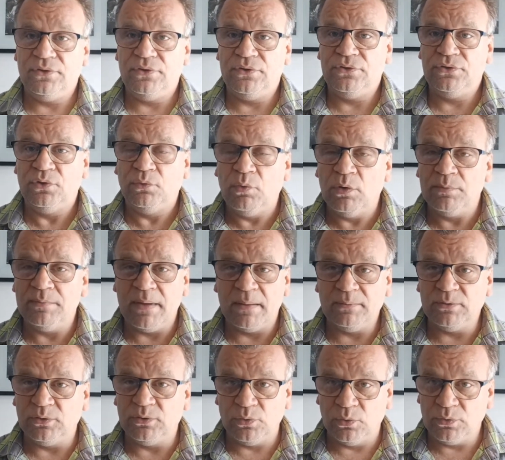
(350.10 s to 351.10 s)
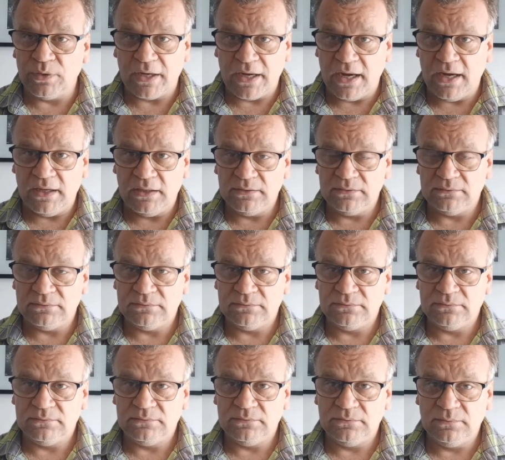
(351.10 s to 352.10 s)
you won't be able to tow the car
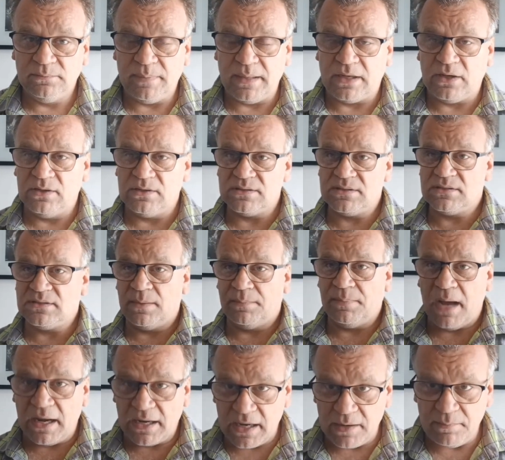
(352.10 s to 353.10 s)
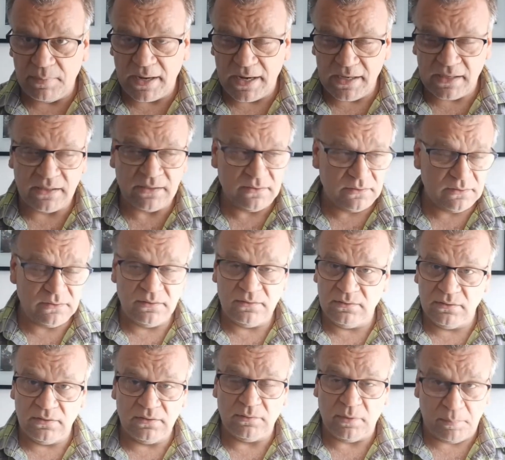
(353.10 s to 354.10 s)
because the parking
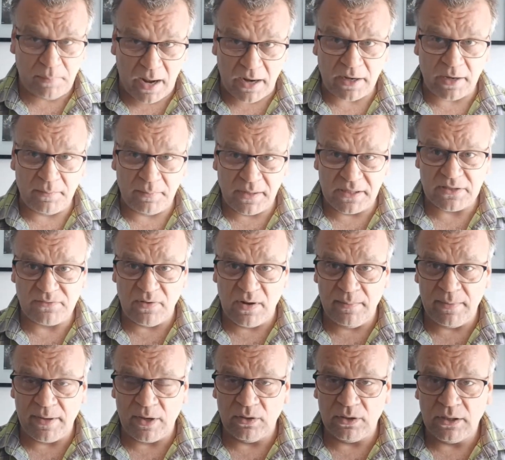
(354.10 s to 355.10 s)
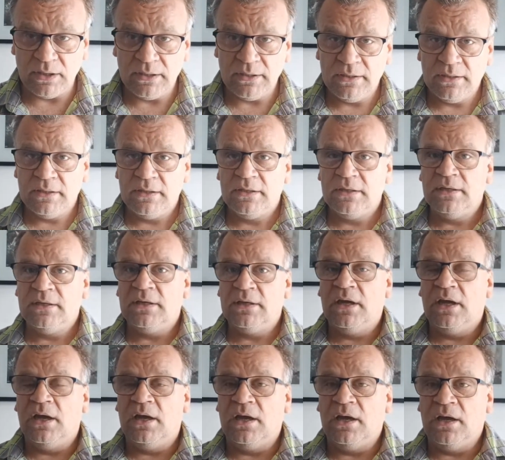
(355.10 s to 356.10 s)
brakes will be on.
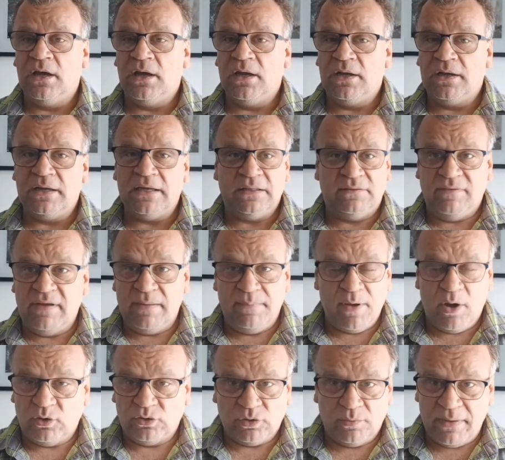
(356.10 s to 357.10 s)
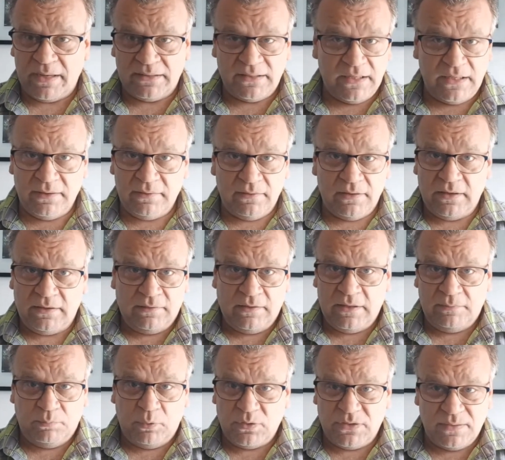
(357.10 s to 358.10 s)
It will be automatically,
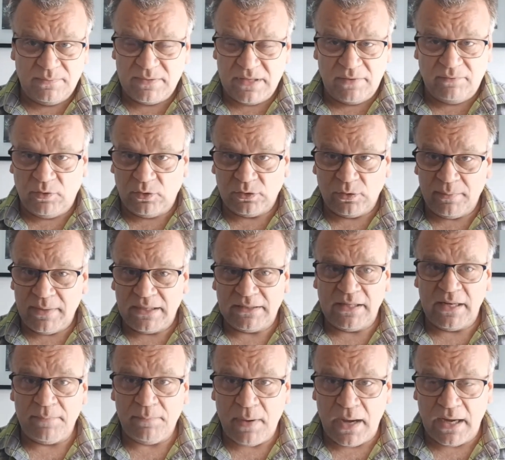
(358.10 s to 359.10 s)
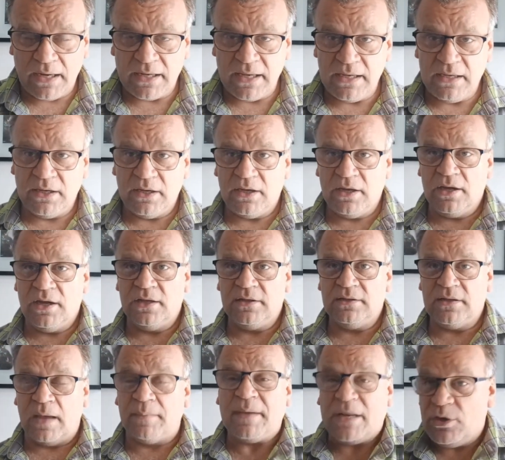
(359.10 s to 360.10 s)
it puts himself automatically in parking.
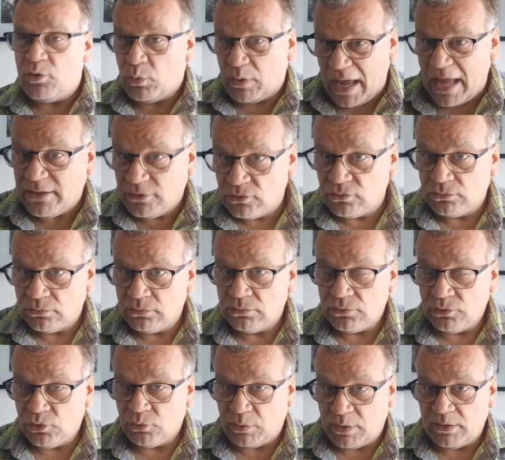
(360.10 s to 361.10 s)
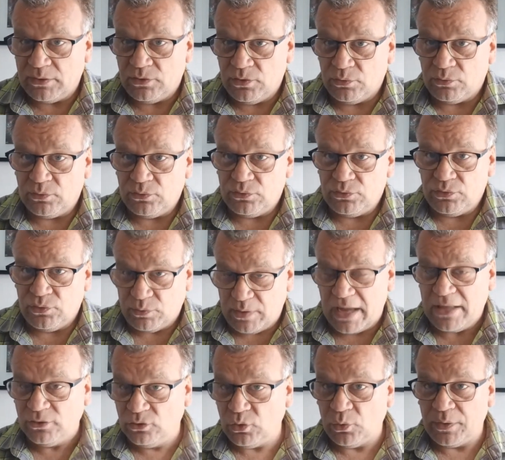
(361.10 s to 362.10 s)
And I mean, you can
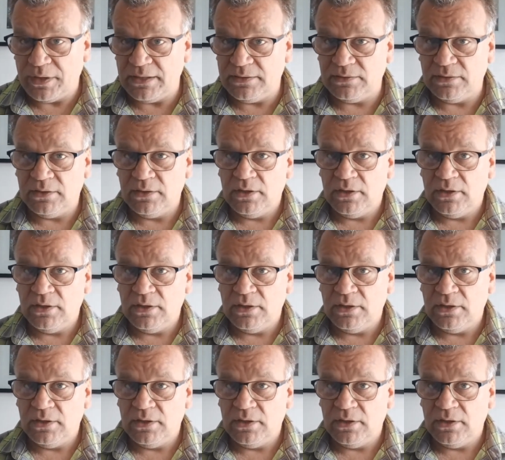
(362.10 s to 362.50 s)
tow it,